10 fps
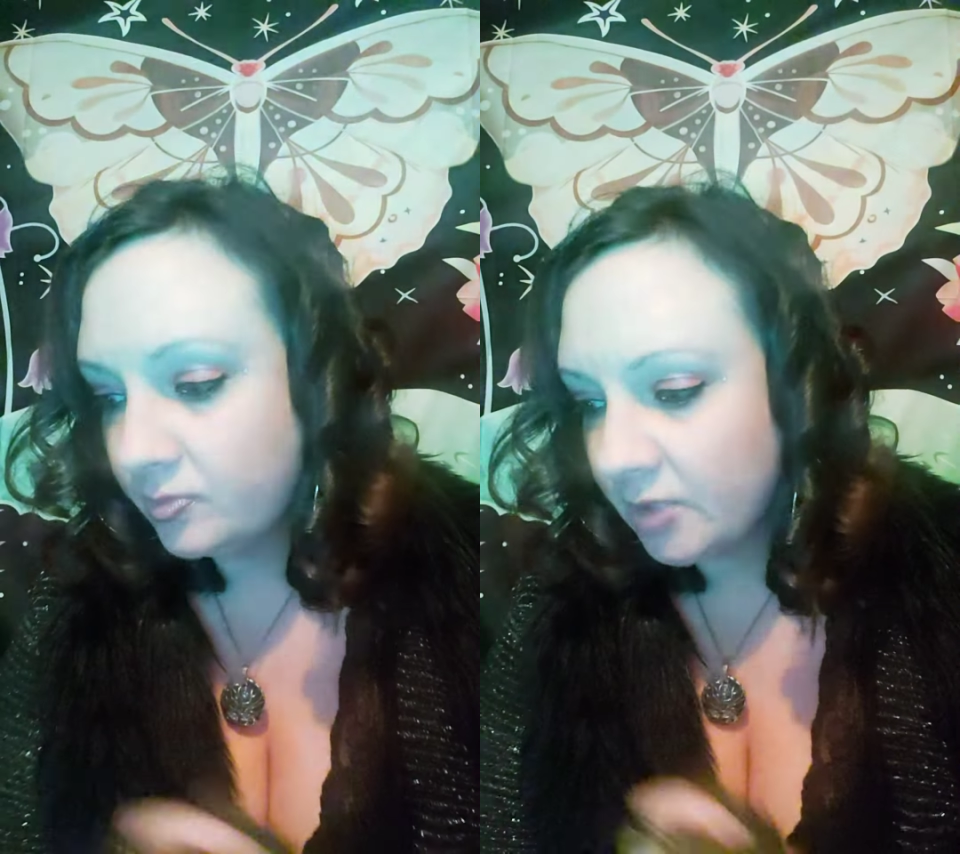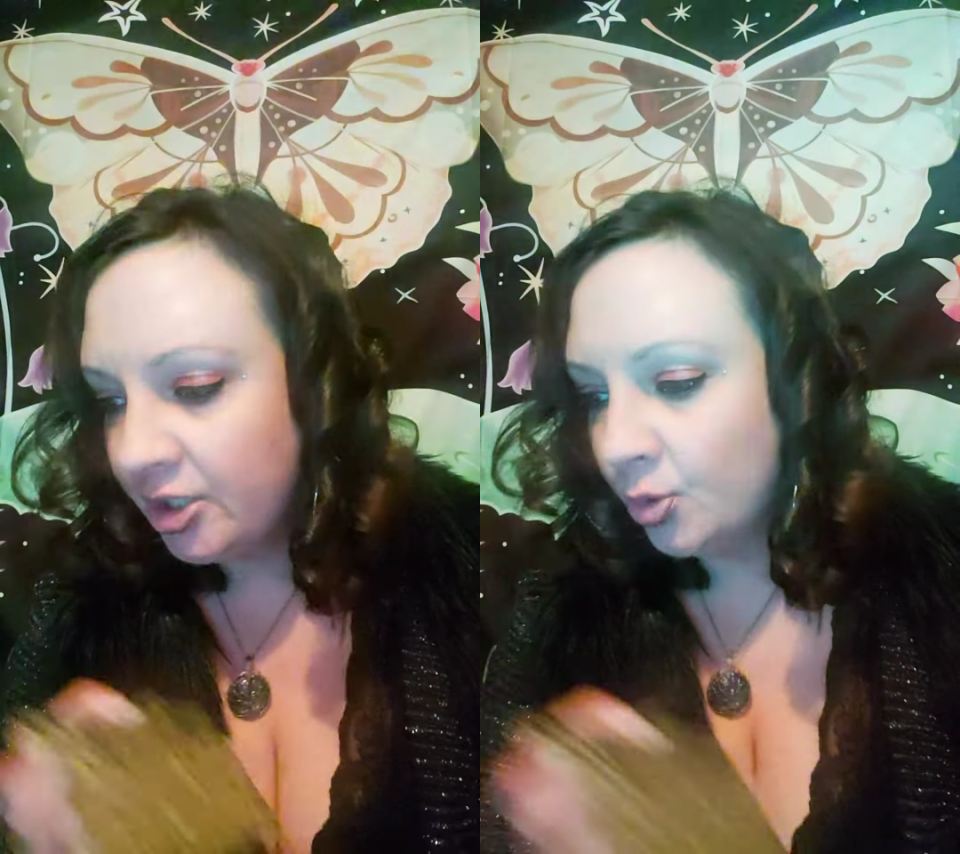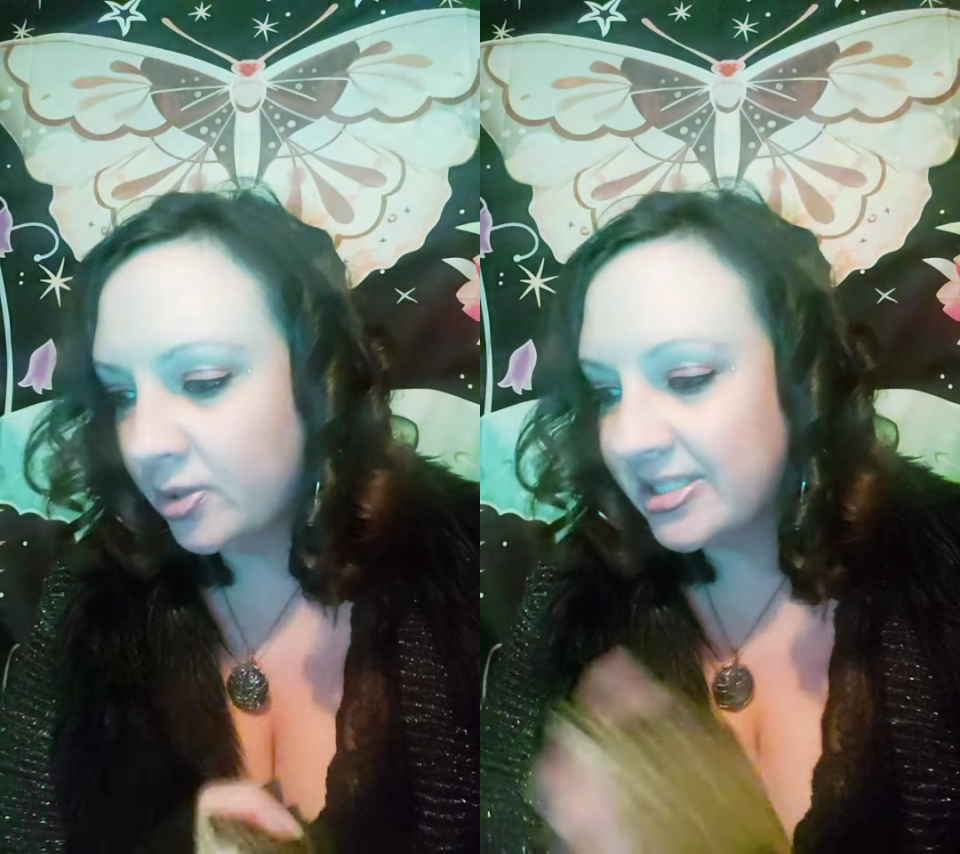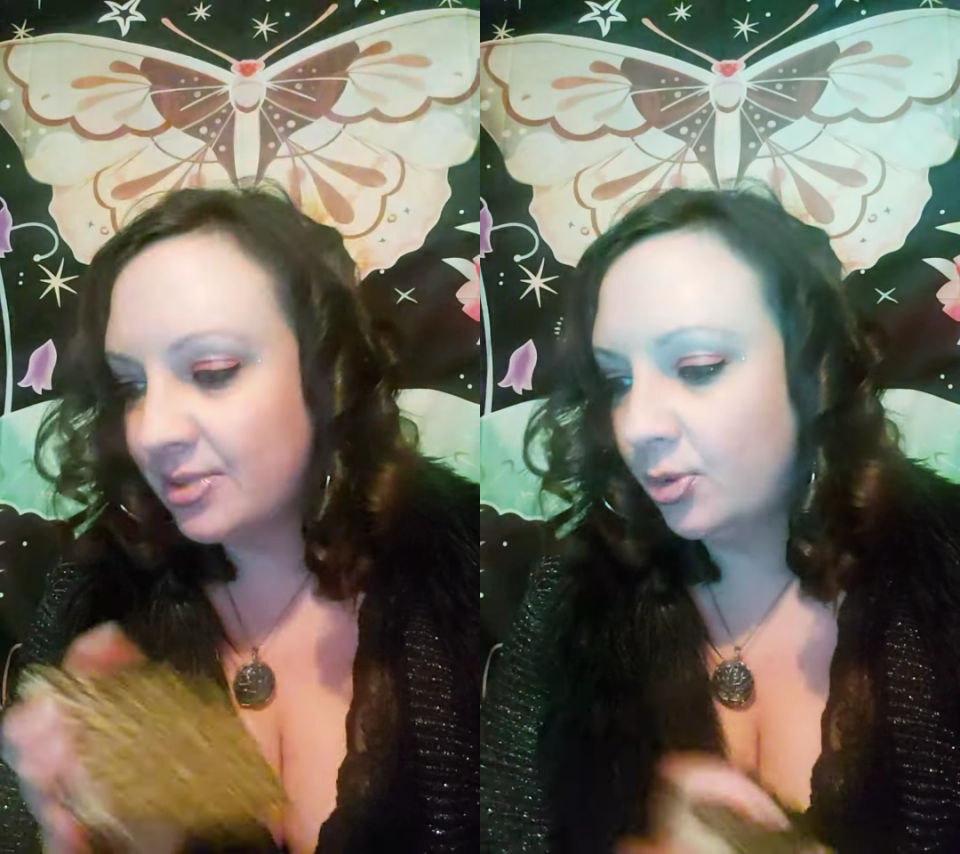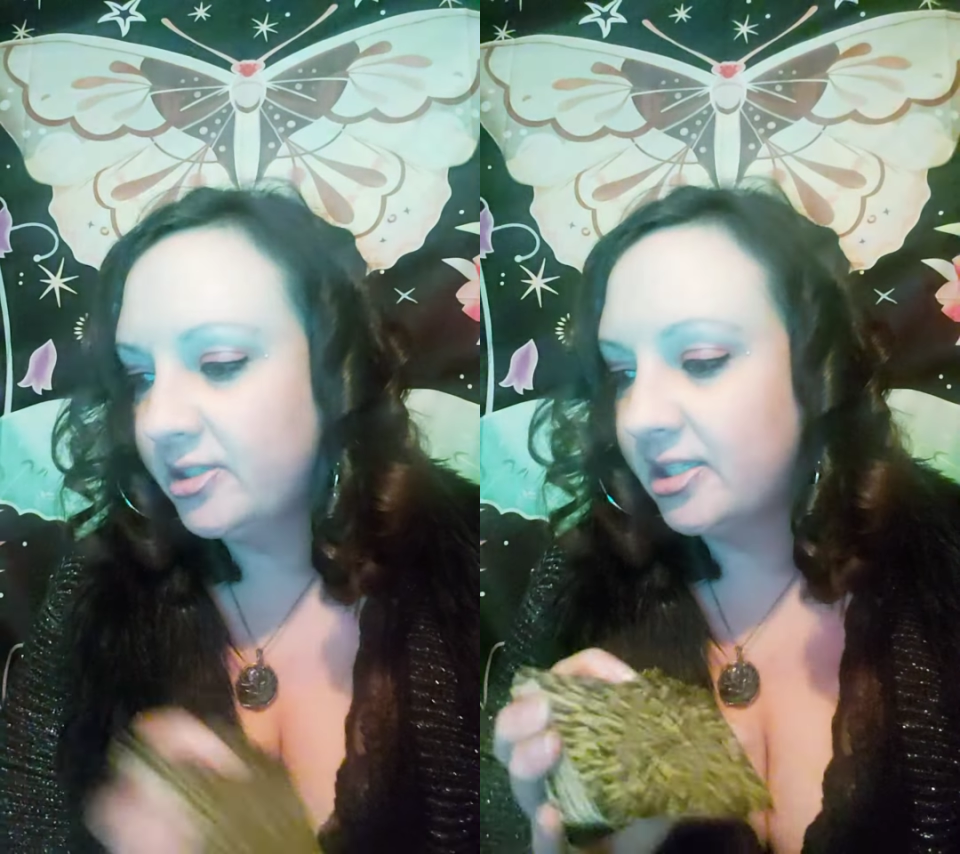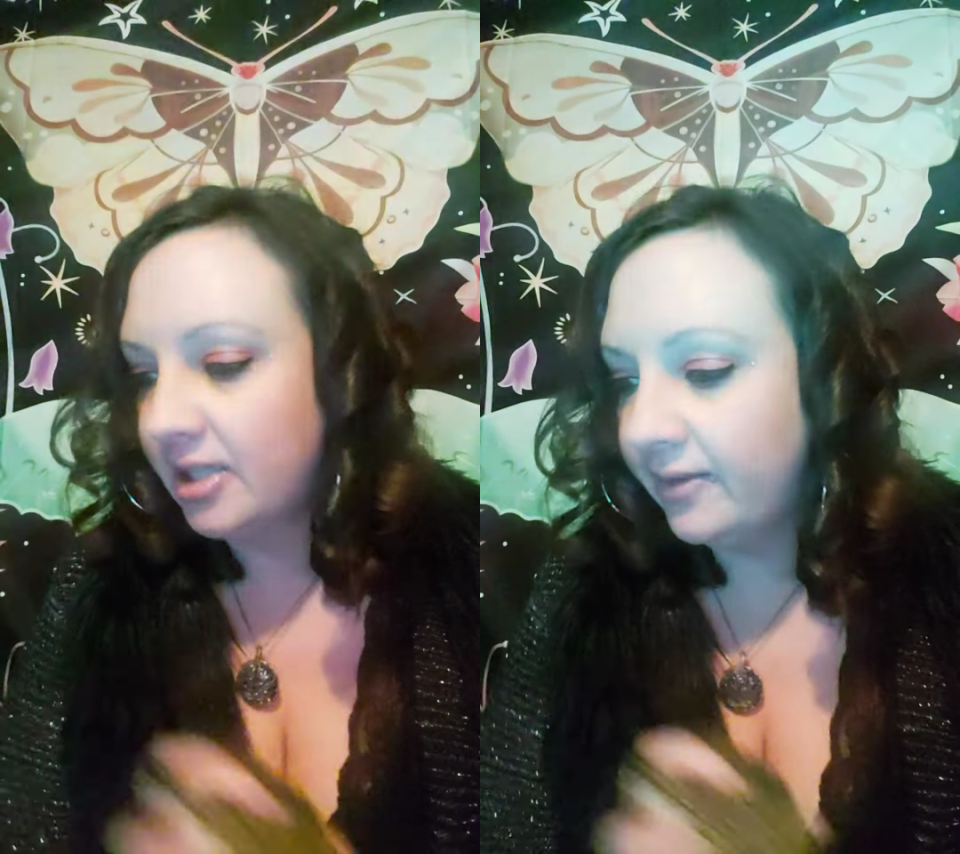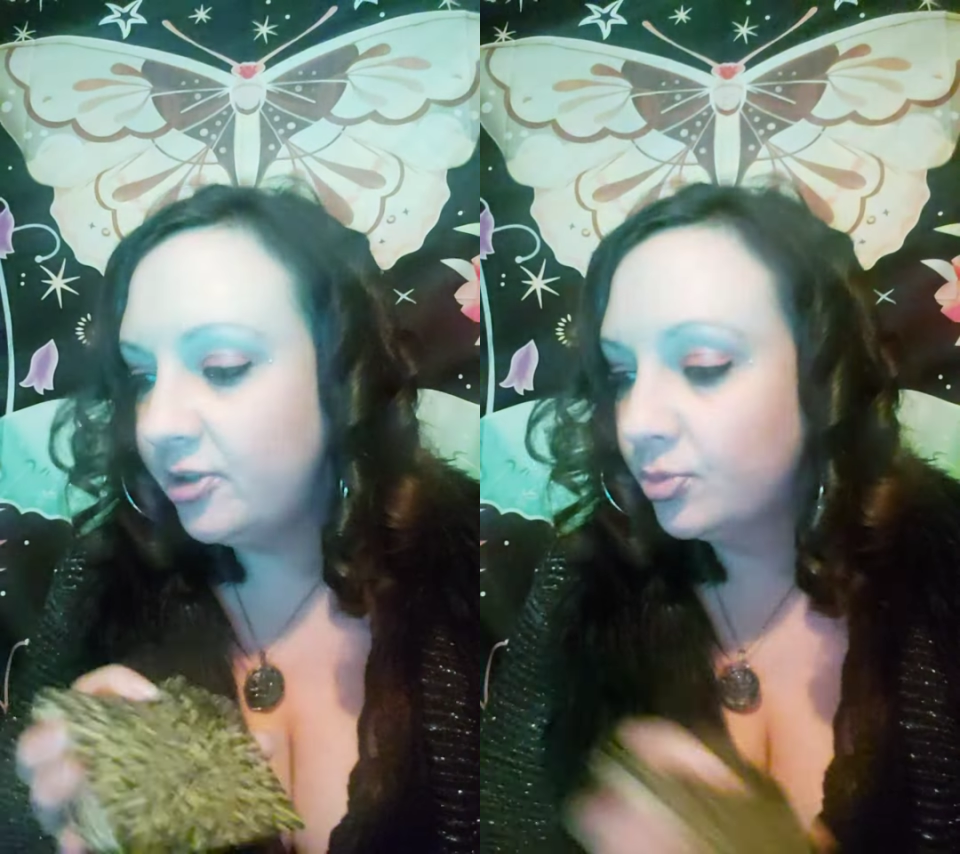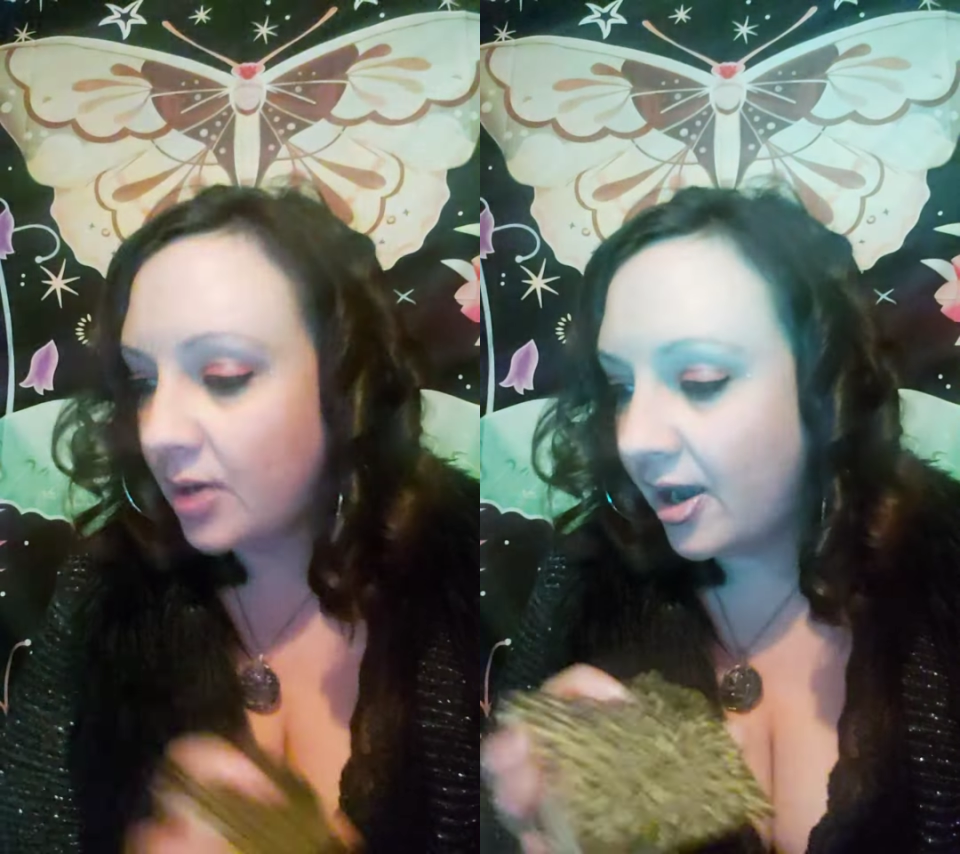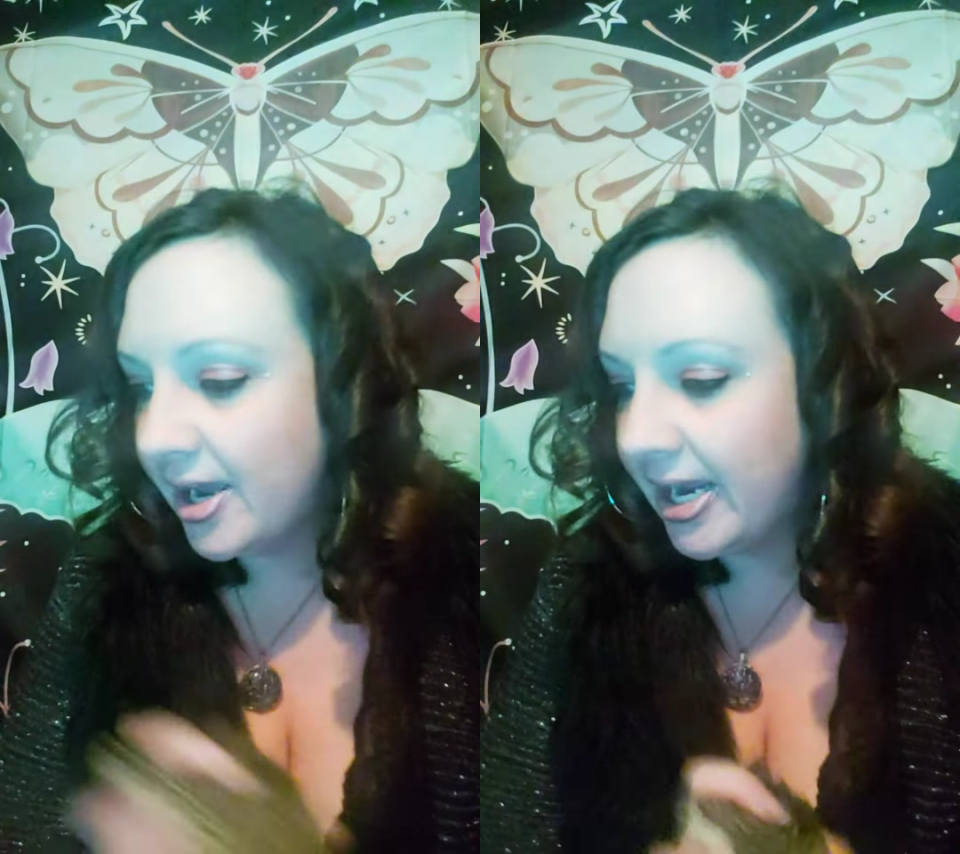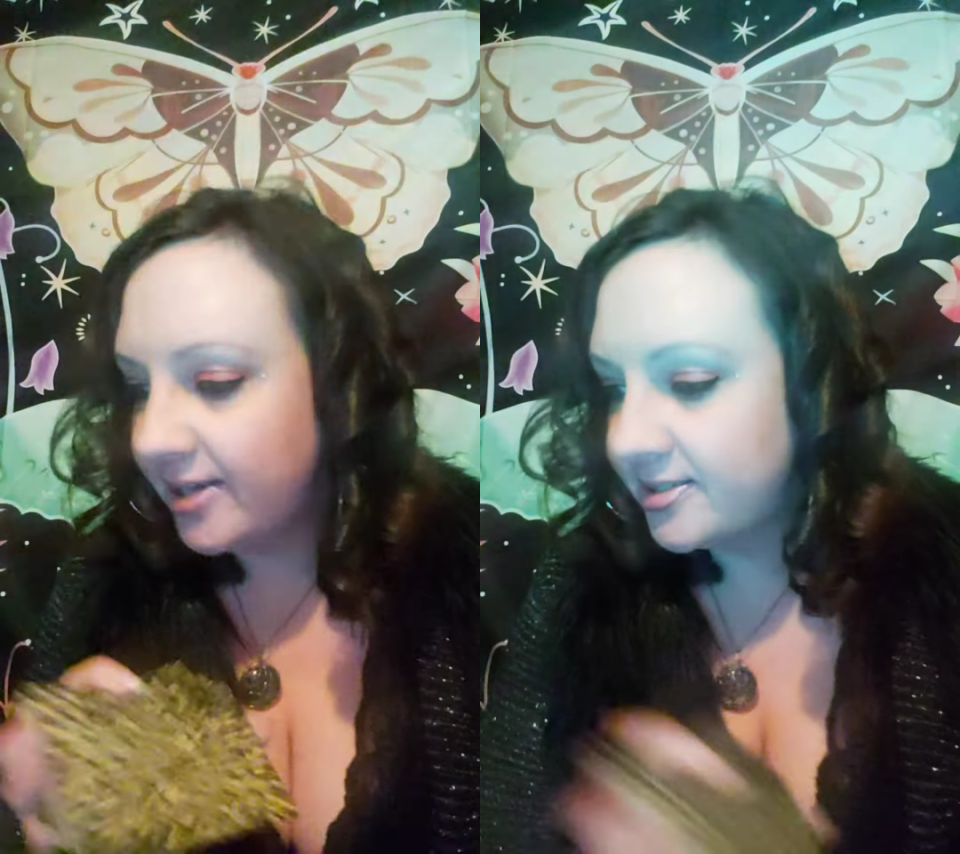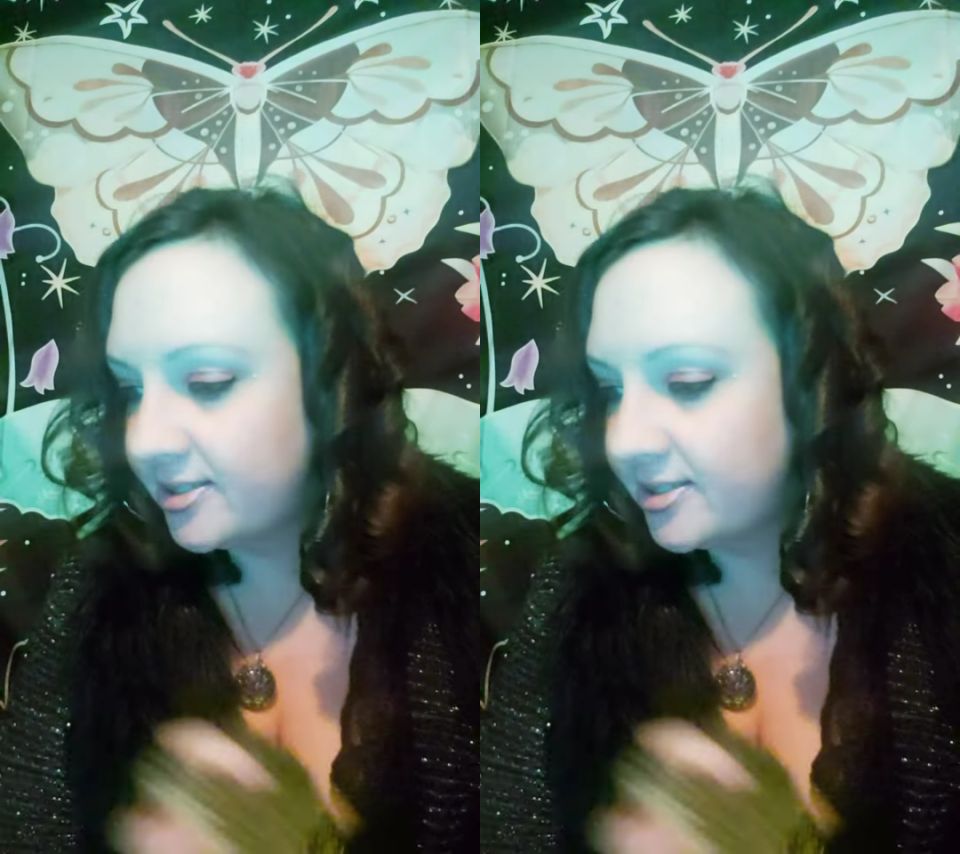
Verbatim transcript: You want someone to love you right.